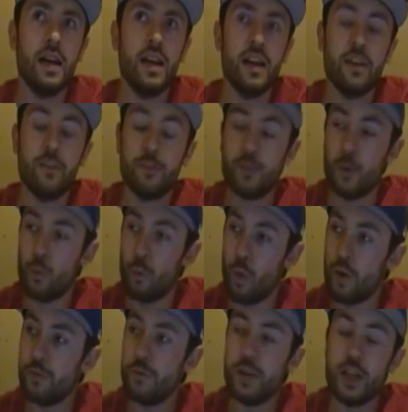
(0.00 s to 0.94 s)
if
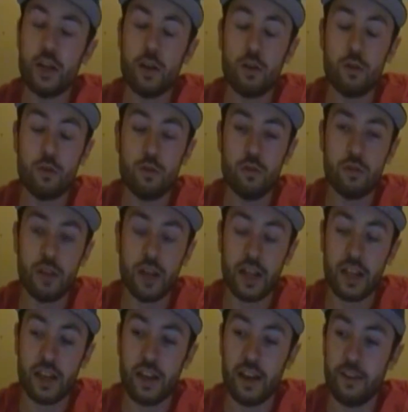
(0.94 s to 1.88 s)
one video,
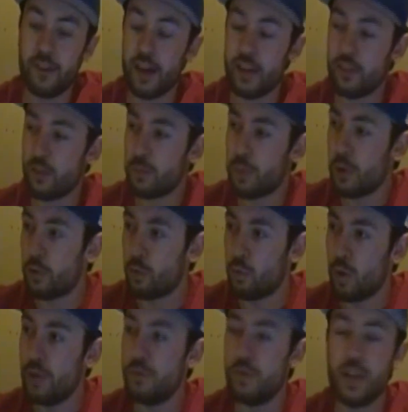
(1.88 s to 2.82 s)
like, if I just post
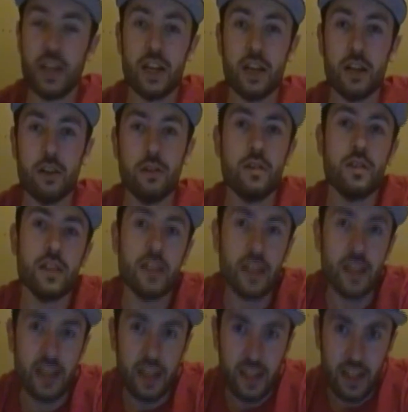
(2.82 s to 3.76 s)
one video,
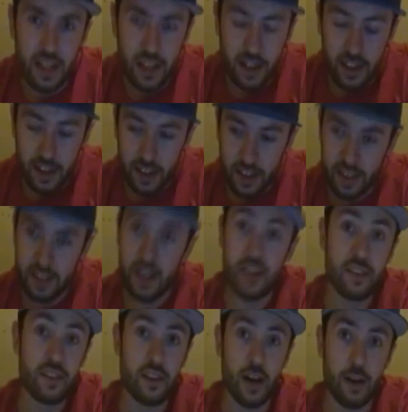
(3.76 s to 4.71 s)

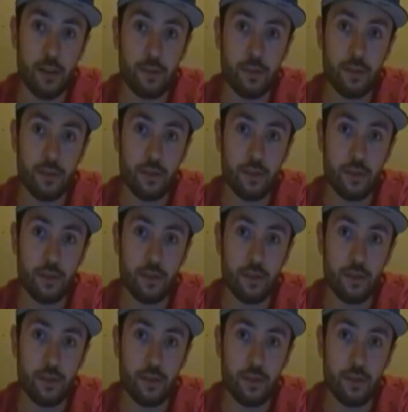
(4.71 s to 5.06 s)
that's enough.